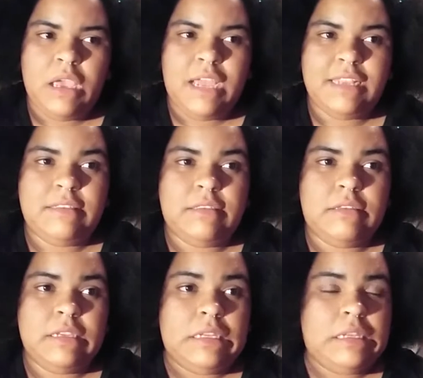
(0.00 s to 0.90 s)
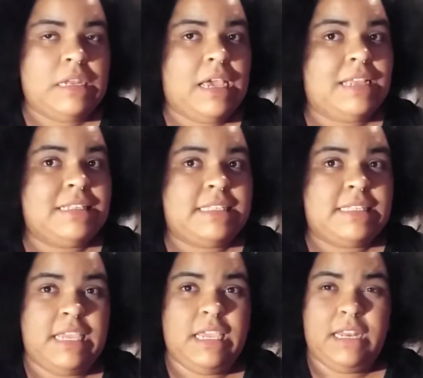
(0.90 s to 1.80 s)
I did not
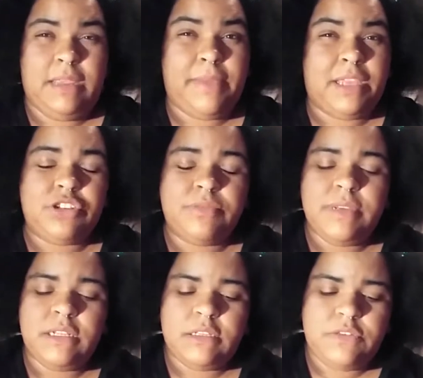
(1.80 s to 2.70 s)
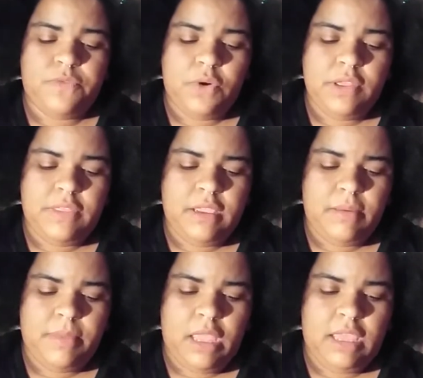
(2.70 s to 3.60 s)
see any measurements for
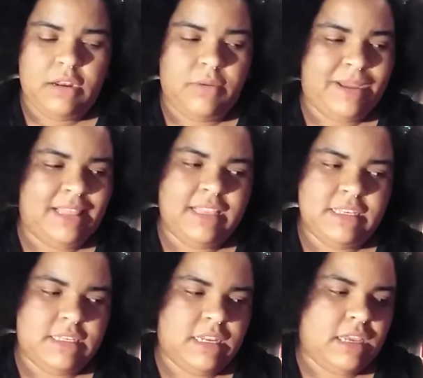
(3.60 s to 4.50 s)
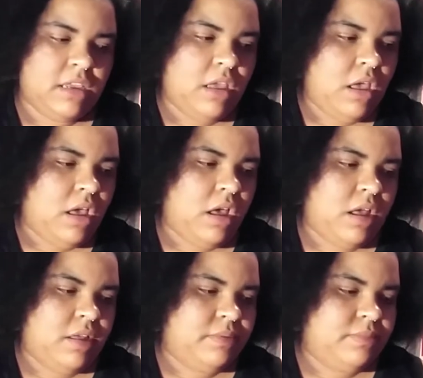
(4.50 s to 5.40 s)
them, and on my listing,
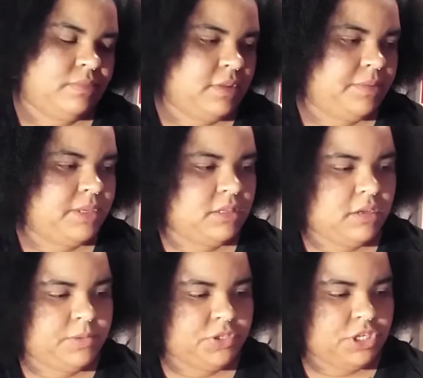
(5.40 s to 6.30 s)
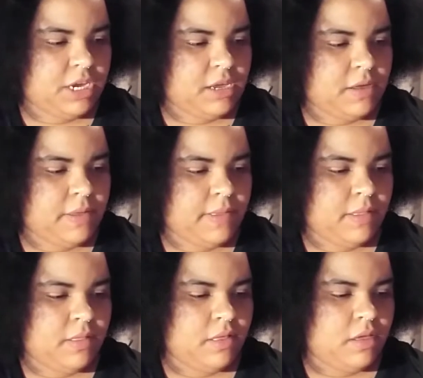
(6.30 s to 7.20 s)
let me double check.
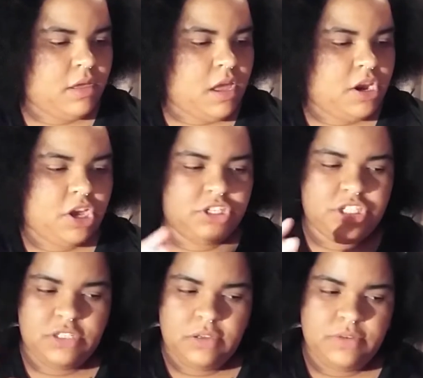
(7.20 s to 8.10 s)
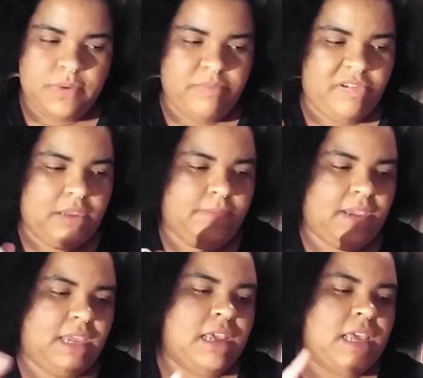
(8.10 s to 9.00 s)
No, it just says 1
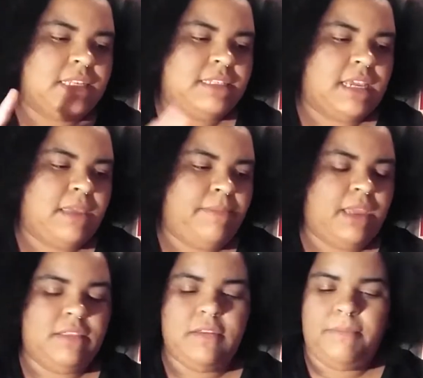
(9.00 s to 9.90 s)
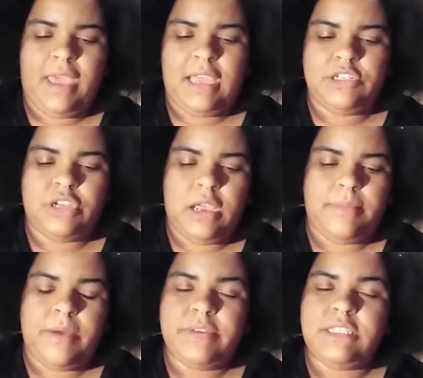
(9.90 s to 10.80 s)
pre-made, 2nd made to match.
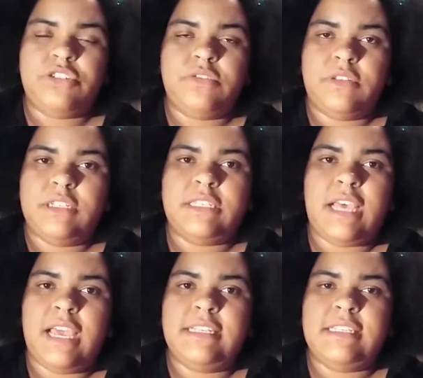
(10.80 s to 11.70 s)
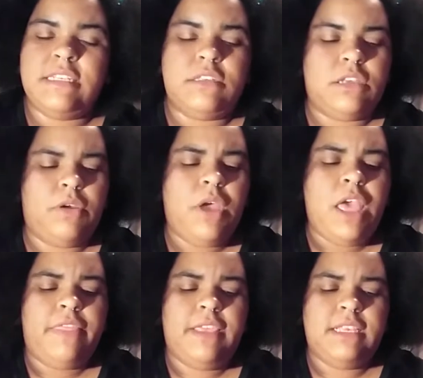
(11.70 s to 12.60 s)
I wasn't sure on the sizes, so
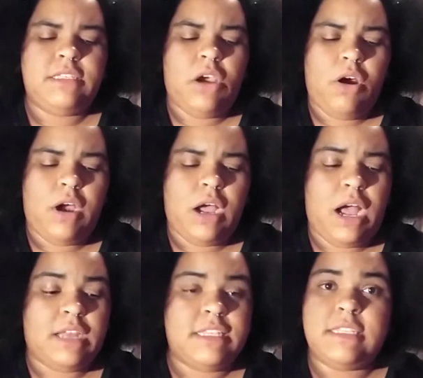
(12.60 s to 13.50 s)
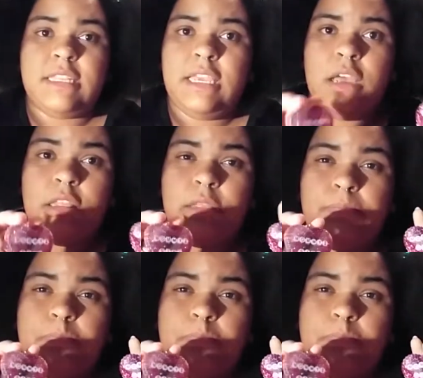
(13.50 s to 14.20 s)
these are honestly a